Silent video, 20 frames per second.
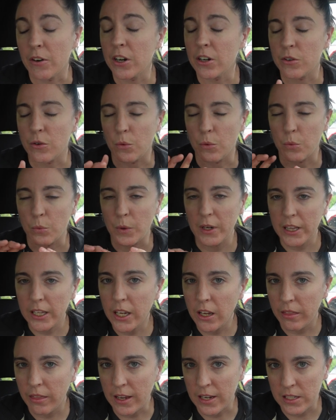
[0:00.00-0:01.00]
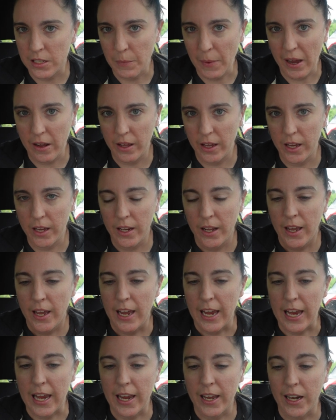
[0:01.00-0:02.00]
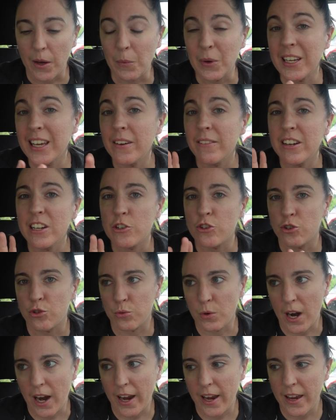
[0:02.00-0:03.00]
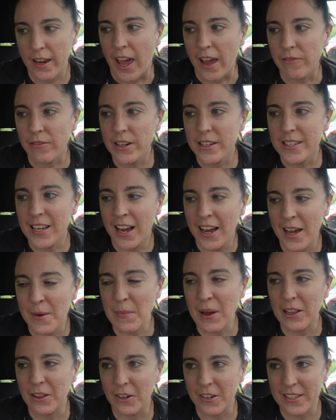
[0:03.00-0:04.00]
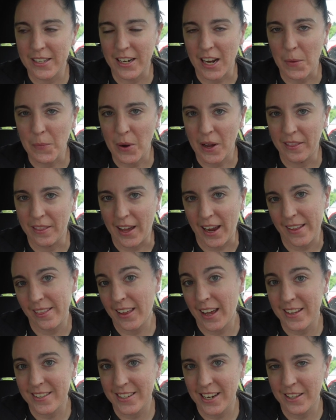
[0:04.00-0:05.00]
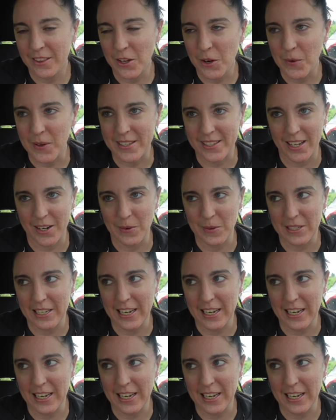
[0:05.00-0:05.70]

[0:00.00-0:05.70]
heard really good things about it, and I want to give it a try. Every time I looked it up online last night though, it said it was